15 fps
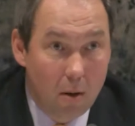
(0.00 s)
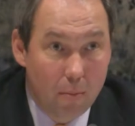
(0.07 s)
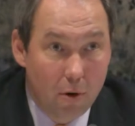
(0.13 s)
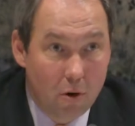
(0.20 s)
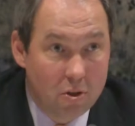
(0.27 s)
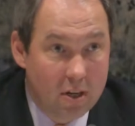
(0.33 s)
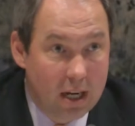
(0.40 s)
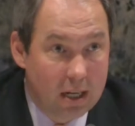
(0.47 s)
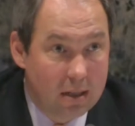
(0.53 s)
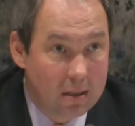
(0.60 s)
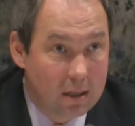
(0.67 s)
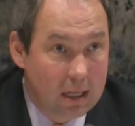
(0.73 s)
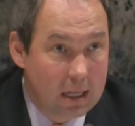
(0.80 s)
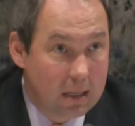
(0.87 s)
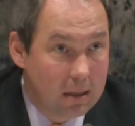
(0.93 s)
project
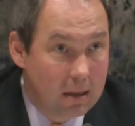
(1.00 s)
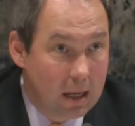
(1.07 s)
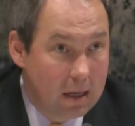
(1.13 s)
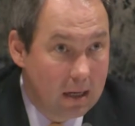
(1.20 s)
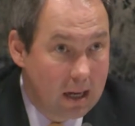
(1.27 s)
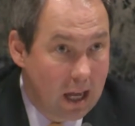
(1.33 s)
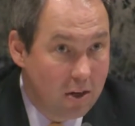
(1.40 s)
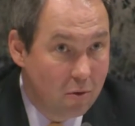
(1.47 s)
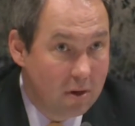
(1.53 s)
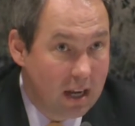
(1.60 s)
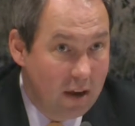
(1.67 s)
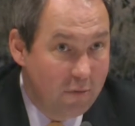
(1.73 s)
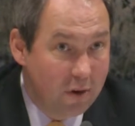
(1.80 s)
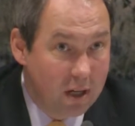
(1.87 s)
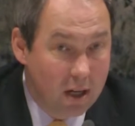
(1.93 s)
in a country in
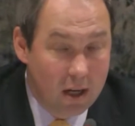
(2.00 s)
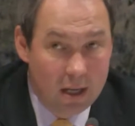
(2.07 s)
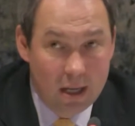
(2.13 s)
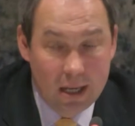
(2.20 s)
Africa,